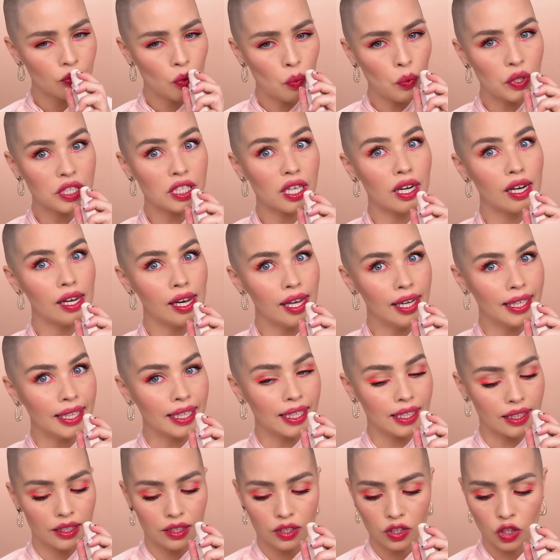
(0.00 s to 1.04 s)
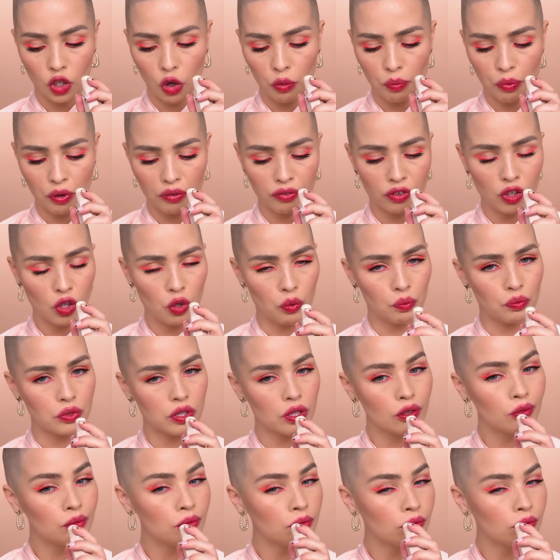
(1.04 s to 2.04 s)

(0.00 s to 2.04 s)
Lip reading: which I like. No perfumes.